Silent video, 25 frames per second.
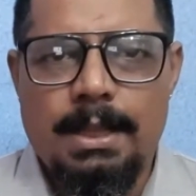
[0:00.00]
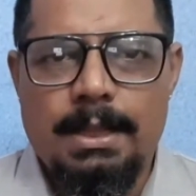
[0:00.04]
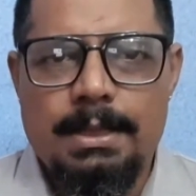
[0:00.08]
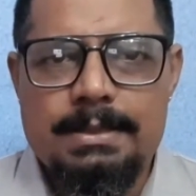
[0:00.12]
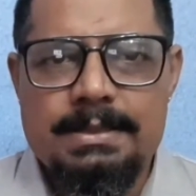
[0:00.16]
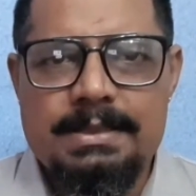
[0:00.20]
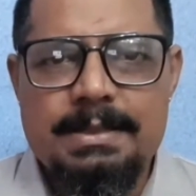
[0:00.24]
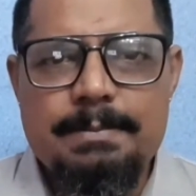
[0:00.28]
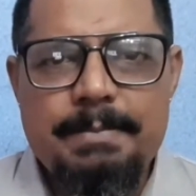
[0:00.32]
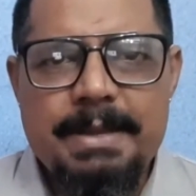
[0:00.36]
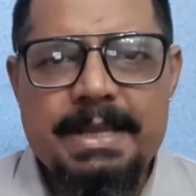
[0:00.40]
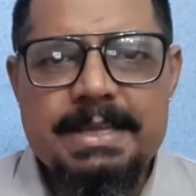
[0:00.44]

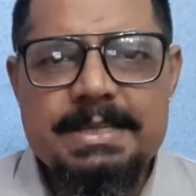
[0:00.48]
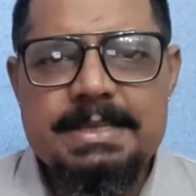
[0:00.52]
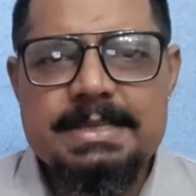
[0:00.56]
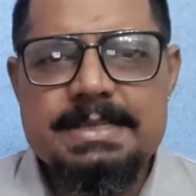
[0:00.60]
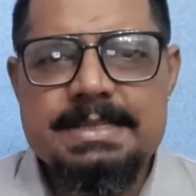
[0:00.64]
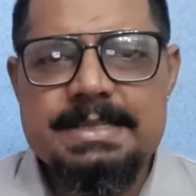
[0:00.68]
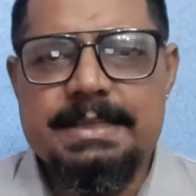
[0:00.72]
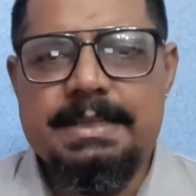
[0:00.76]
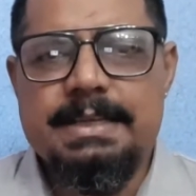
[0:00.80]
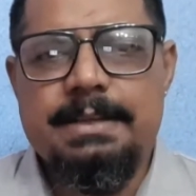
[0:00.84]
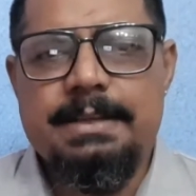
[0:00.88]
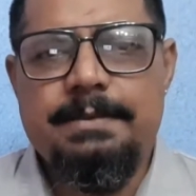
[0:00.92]
The major
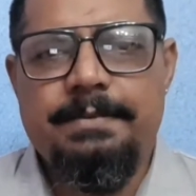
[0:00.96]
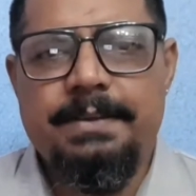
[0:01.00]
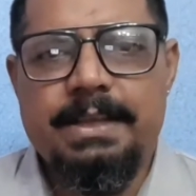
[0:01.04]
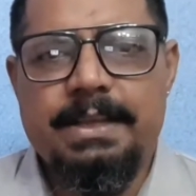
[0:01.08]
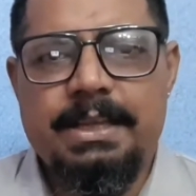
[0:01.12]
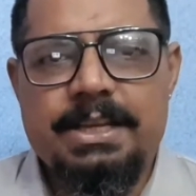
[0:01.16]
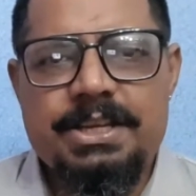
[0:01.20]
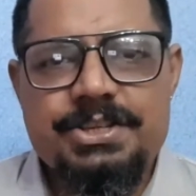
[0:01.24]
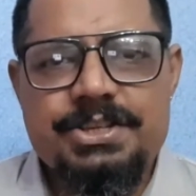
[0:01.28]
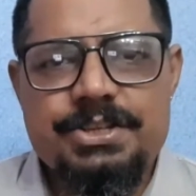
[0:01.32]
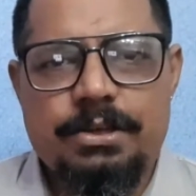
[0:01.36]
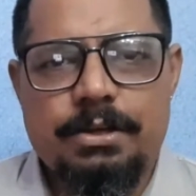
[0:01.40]

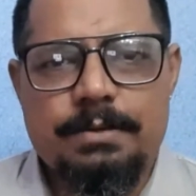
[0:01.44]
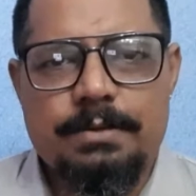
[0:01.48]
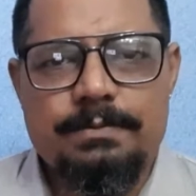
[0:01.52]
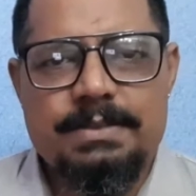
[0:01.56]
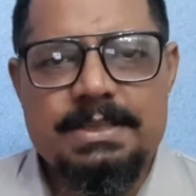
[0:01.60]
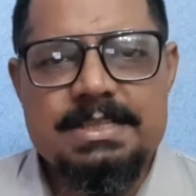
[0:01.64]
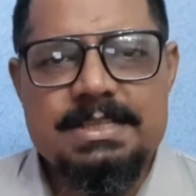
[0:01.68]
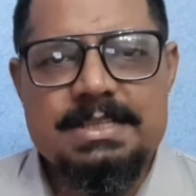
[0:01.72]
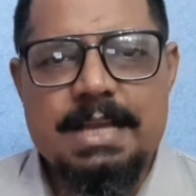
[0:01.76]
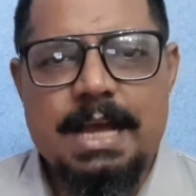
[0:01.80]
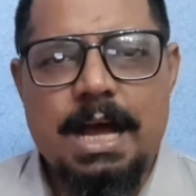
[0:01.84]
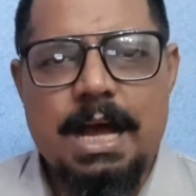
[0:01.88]
signification of
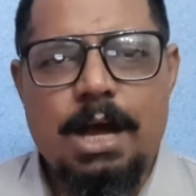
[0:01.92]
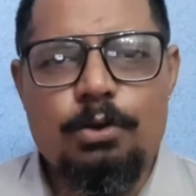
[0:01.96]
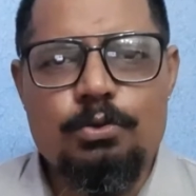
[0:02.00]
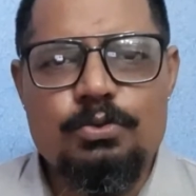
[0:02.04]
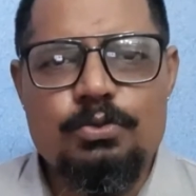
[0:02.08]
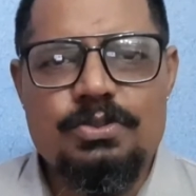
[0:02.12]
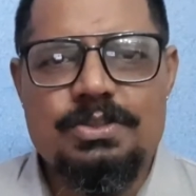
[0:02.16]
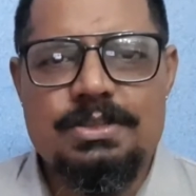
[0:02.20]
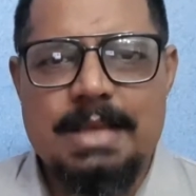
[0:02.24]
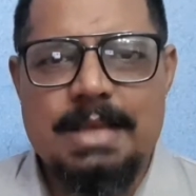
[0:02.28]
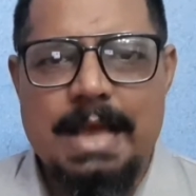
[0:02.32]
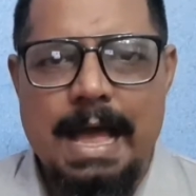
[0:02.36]
this
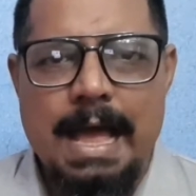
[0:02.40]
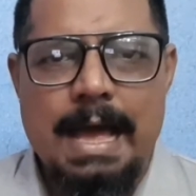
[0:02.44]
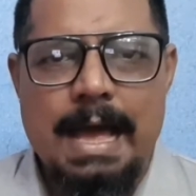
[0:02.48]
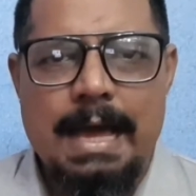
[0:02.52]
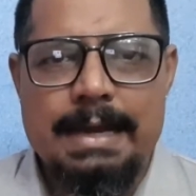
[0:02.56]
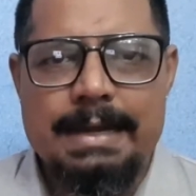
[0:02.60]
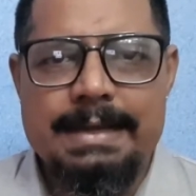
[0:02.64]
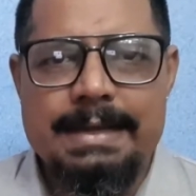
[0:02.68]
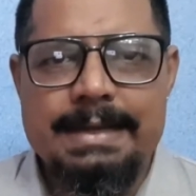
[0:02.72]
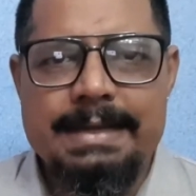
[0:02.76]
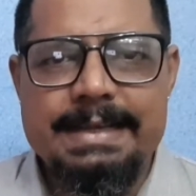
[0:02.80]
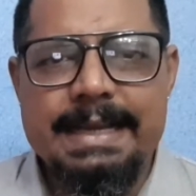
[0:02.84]
house
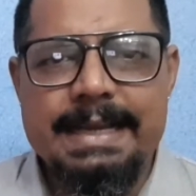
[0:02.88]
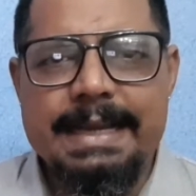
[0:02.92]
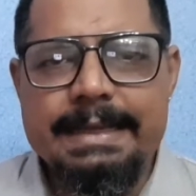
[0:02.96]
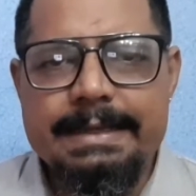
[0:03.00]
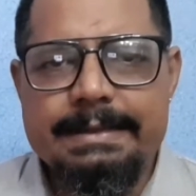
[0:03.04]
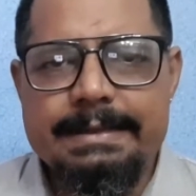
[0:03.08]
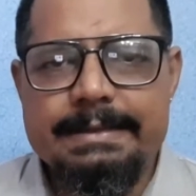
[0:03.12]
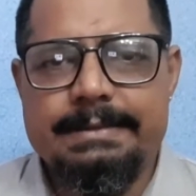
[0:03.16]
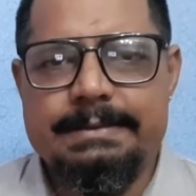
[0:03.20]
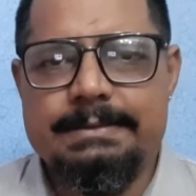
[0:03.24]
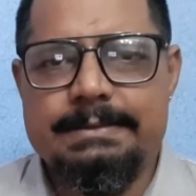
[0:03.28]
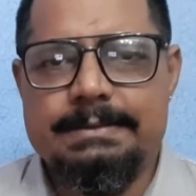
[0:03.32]
are
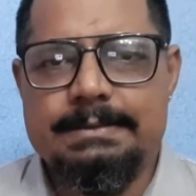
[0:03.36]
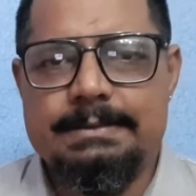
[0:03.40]
debt,